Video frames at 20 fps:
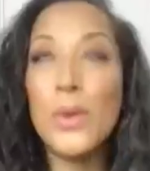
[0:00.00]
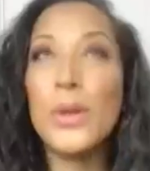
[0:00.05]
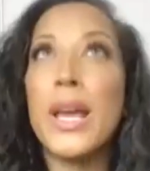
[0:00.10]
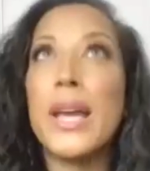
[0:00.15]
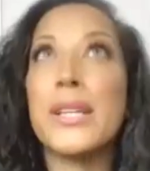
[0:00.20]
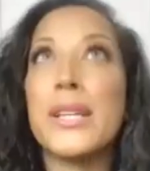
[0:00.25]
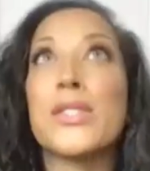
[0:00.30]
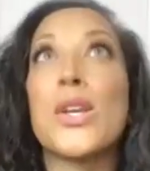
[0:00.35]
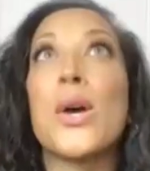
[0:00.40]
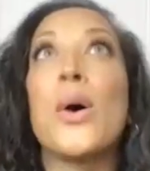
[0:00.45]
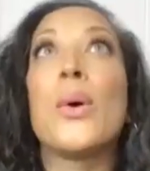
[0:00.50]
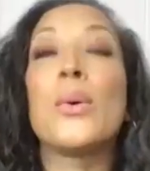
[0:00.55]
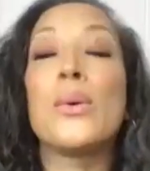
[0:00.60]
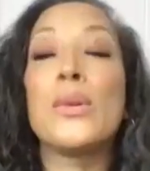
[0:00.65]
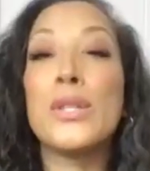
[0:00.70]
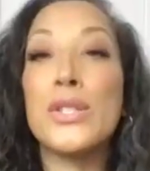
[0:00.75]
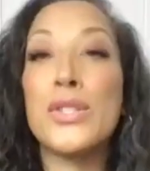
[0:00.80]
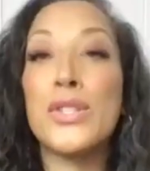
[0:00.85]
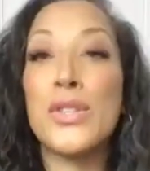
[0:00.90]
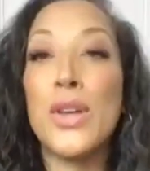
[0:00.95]
Okay. So
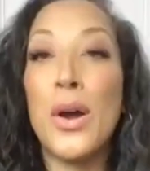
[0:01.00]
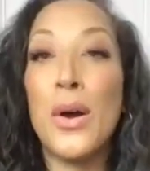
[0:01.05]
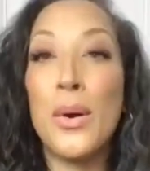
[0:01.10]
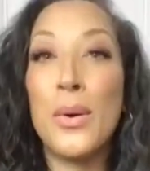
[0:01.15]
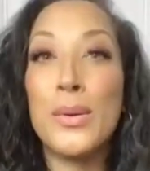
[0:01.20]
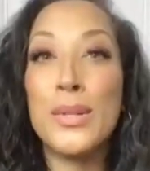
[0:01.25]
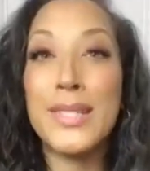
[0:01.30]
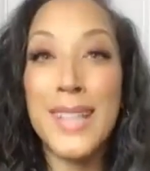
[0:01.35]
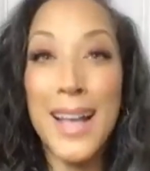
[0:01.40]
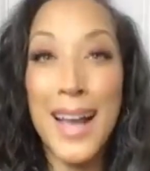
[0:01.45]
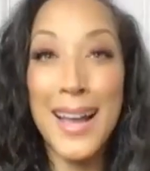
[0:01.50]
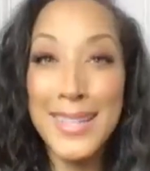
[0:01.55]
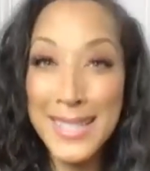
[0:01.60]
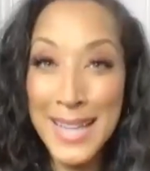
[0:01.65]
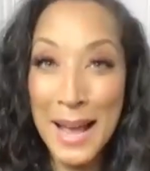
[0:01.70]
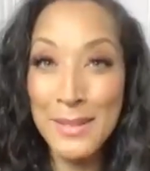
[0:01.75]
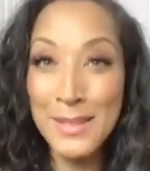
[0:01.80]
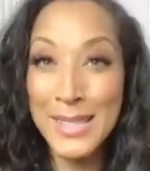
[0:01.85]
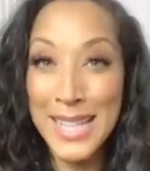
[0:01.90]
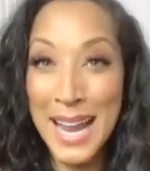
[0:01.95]
so Skye
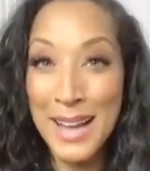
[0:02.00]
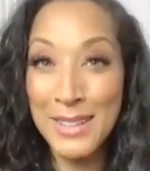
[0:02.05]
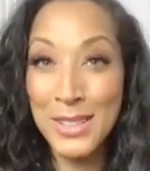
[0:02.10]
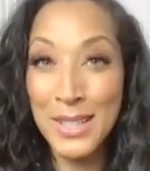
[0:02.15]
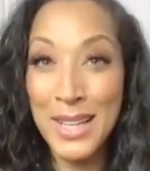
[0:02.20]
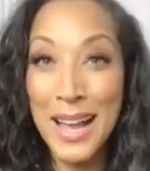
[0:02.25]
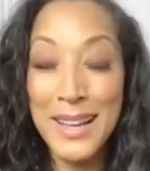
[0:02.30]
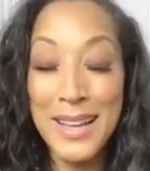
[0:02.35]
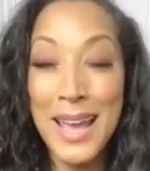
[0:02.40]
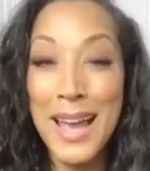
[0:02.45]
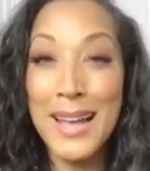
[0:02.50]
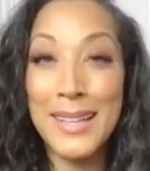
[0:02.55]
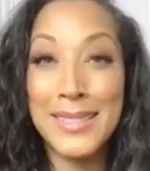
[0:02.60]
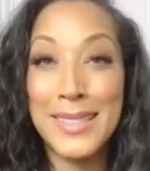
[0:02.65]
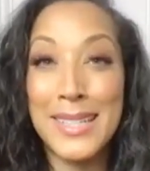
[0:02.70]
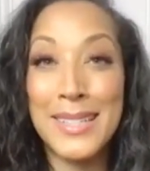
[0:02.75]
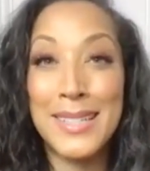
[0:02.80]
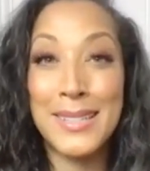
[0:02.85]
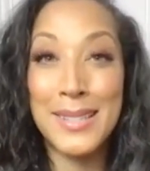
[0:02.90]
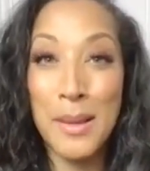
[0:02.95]
Townsend actually got cast
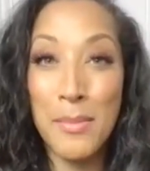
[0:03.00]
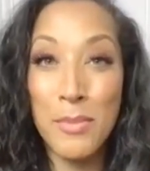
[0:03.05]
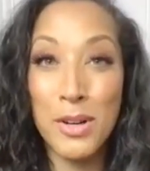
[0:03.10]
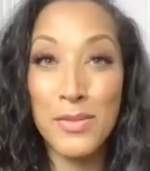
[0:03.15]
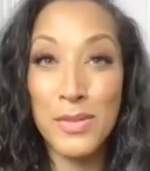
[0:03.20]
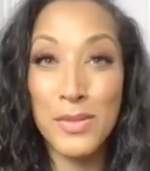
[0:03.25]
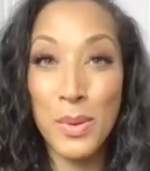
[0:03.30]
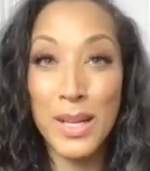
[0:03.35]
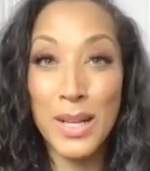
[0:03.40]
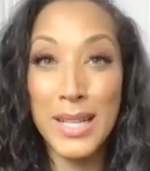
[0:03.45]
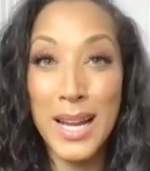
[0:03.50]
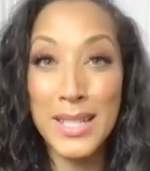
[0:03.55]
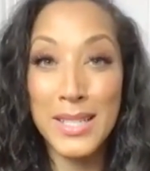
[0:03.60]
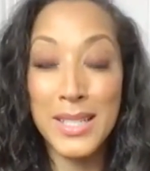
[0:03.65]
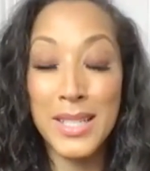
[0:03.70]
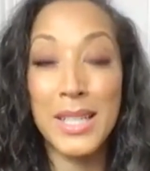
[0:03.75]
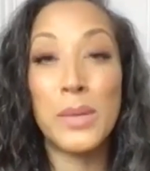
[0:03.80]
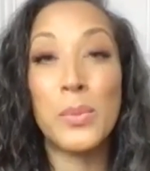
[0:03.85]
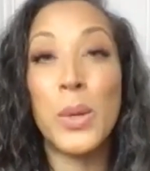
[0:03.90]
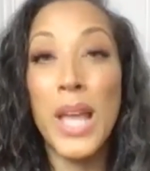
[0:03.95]
in December of
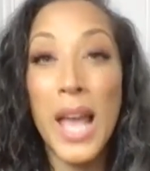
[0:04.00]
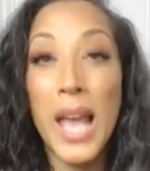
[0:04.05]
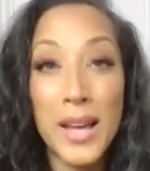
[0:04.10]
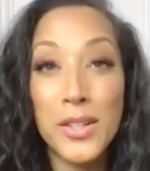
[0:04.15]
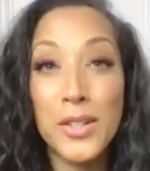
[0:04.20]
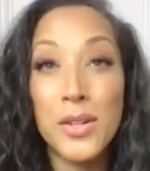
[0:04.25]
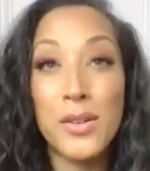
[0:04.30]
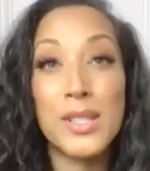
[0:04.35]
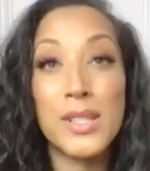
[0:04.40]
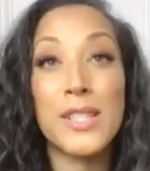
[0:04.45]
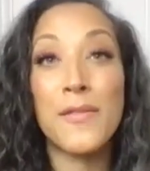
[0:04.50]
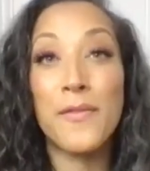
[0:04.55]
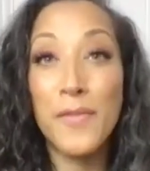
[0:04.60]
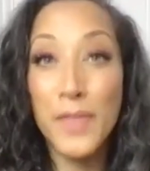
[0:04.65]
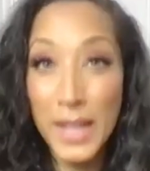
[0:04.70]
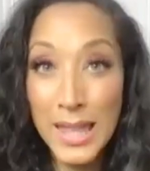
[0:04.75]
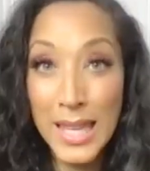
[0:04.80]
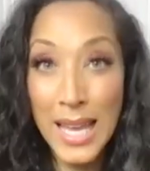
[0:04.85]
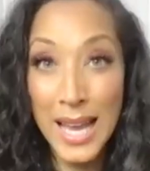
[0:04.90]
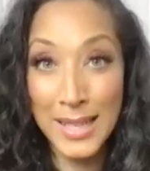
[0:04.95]
2019. We added her as a
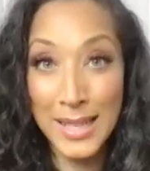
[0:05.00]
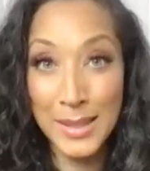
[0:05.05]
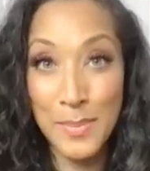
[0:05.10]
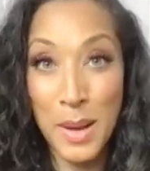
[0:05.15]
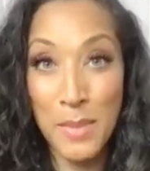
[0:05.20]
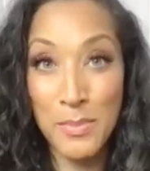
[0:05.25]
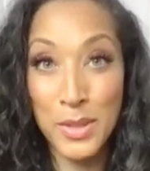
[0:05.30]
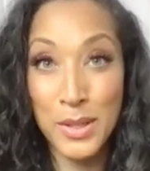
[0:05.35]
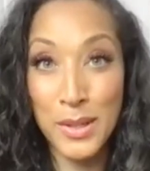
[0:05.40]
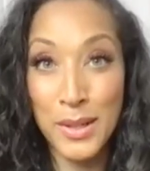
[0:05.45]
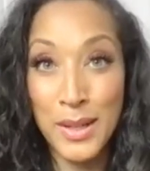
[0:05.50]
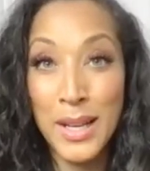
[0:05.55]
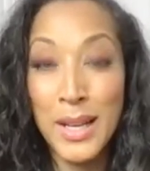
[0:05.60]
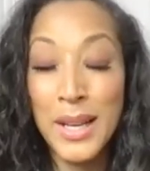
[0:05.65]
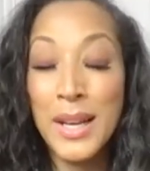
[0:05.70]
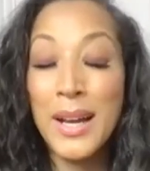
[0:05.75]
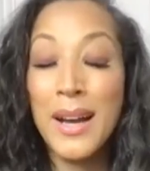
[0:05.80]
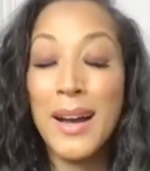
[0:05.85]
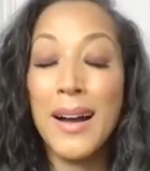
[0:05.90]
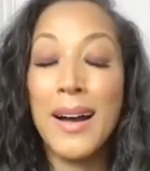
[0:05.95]
fifth cast member
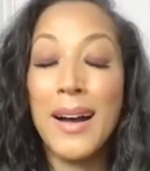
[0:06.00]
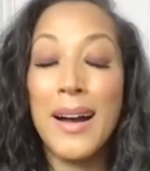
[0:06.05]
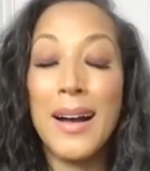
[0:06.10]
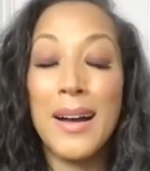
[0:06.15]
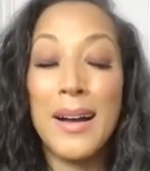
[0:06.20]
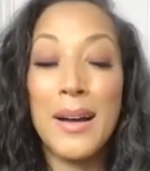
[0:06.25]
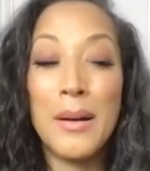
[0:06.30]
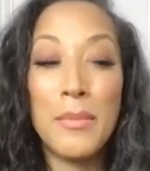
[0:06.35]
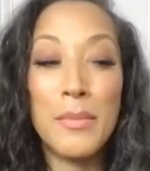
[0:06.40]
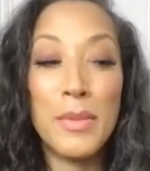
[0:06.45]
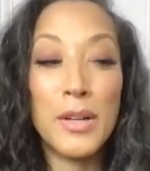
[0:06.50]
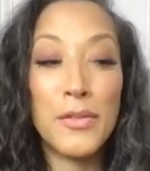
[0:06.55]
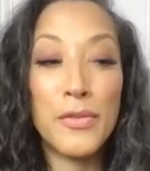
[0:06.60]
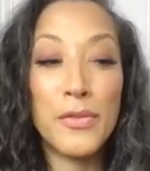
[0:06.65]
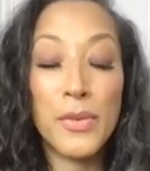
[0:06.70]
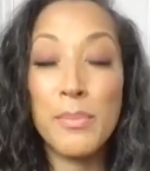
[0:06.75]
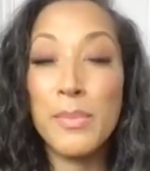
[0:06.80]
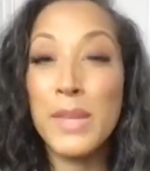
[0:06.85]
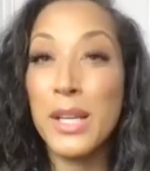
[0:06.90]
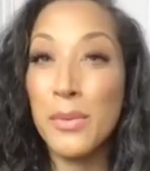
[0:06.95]
um,
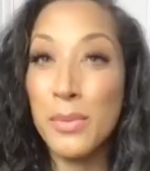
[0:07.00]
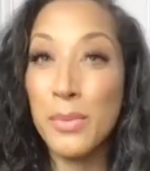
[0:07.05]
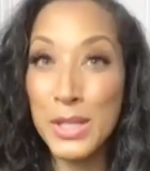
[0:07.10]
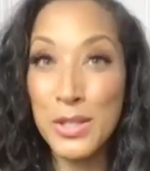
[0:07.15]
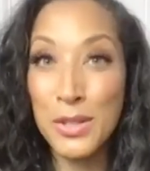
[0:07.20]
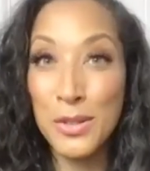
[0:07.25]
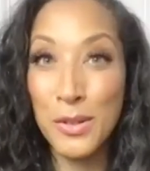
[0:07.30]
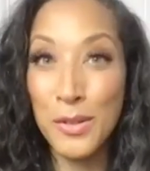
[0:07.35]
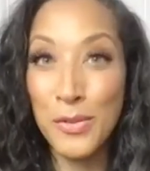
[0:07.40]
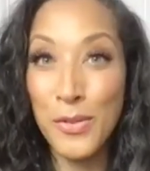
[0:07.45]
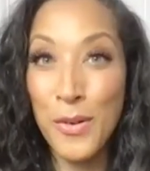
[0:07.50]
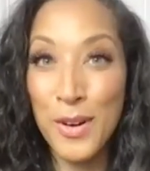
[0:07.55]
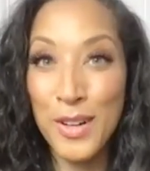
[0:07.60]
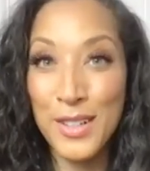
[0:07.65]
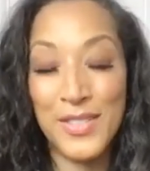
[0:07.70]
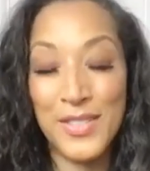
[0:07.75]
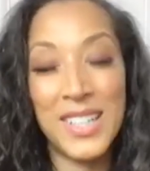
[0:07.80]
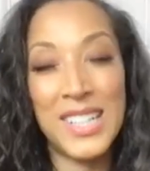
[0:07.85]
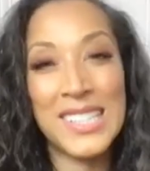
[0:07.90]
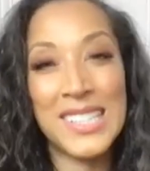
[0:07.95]
from the original four
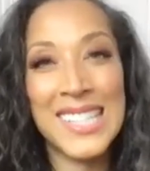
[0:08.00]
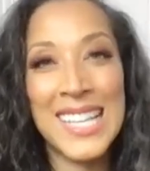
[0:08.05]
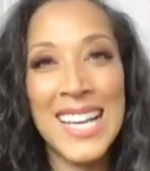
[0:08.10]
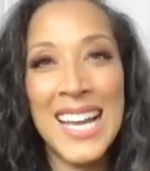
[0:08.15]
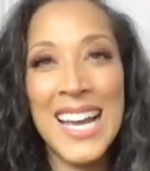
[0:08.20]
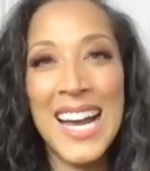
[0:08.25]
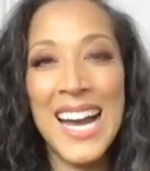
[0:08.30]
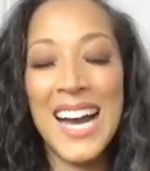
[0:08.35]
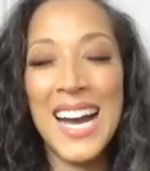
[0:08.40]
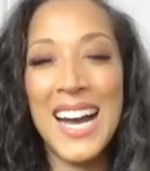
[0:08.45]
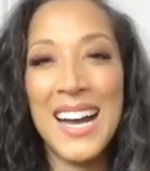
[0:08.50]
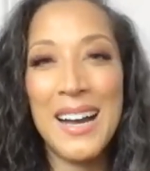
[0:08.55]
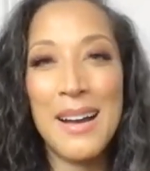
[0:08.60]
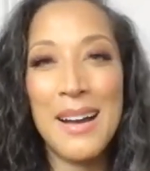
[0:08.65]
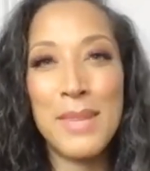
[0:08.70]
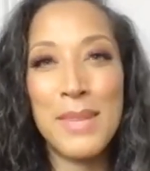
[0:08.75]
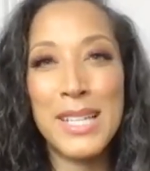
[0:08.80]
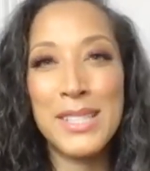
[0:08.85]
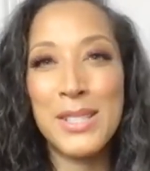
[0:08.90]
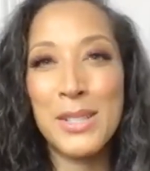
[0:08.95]
of us, um,
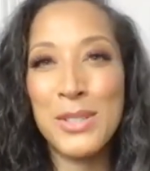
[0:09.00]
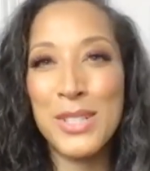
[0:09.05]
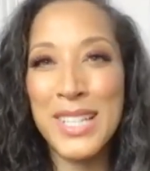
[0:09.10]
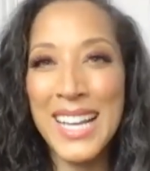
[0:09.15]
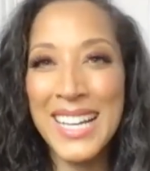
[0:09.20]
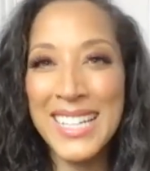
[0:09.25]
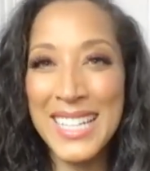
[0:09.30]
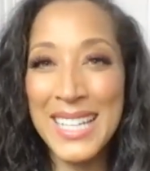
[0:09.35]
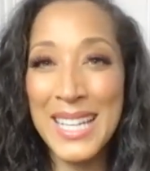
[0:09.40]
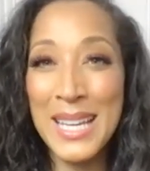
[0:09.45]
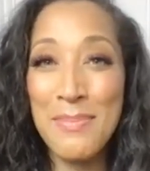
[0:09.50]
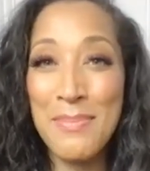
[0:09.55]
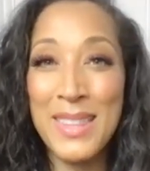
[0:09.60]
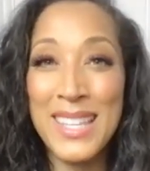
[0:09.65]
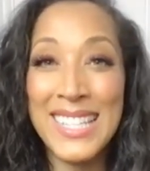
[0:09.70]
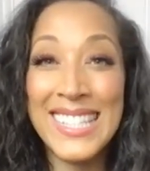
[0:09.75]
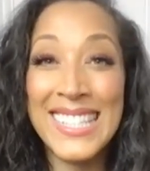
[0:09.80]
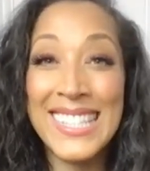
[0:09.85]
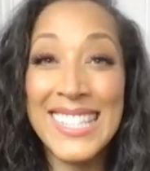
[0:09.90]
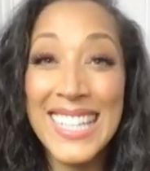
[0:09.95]
and so she had to keep
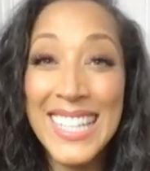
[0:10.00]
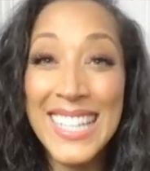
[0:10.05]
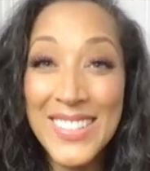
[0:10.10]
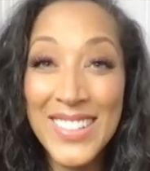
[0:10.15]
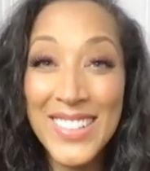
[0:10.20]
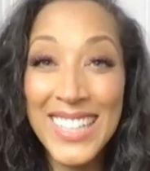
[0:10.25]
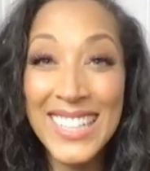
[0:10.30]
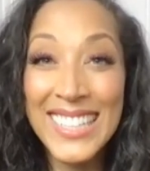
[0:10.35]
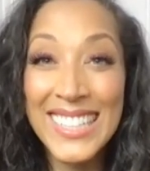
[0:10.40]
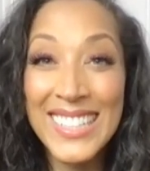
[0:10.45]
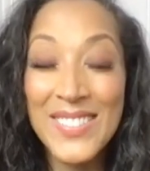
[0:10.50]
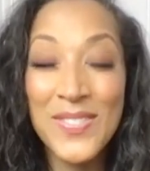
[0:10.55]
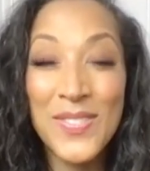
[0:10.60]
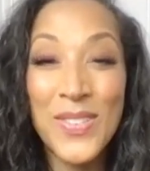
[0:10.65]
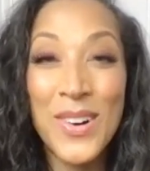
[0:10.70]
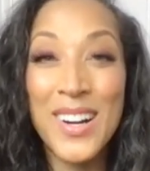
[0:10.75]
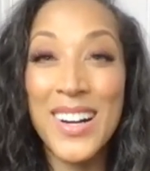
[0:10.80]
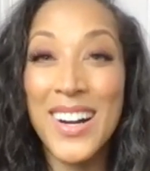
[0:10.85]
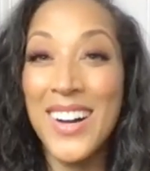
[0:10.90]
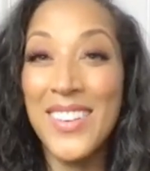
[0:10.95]
this secret
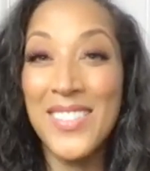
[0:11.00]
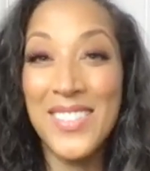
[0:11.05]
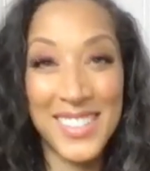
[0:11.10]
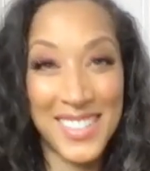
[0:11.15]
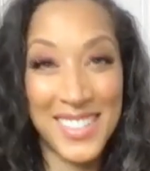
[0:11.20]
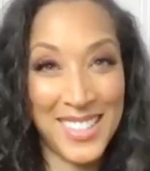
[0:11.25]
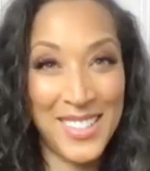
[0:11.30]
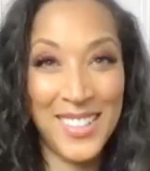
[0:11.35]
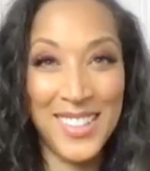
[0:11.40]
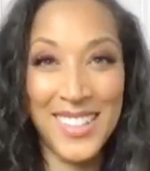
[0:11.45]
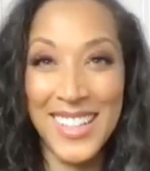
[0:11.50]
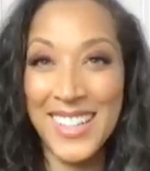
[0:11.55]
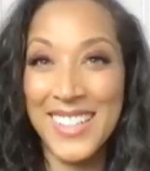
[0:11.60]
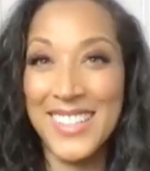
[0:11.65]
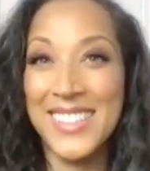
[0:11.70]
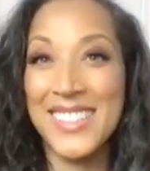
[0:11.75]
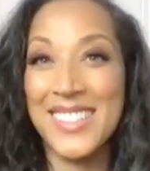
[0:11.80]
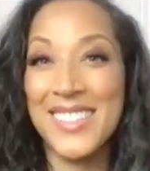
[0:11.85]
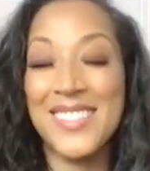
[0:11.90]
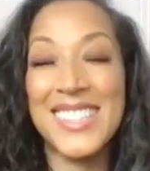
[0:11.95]
for almost two
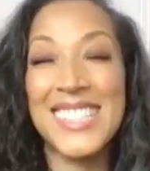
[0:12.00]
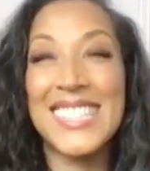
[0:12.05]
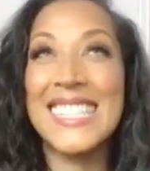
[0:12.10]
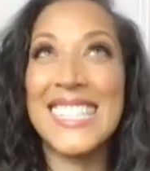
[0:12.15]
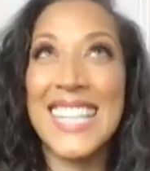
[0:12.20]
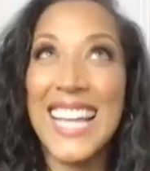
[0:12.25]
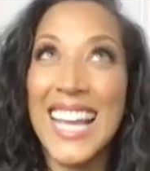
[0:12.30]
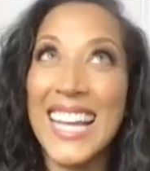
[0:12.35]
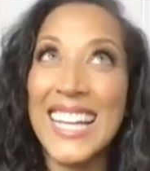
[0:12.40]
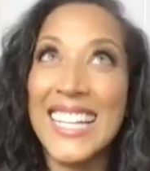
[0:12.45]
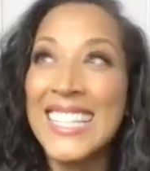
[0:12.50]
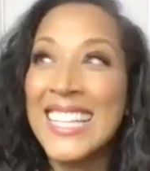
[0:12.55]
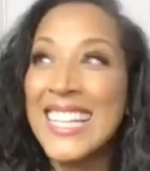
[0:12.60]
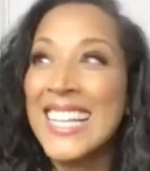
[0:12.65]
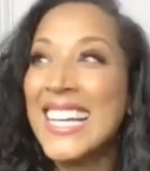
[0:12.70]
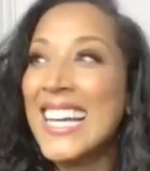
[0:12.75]
years. It was insane.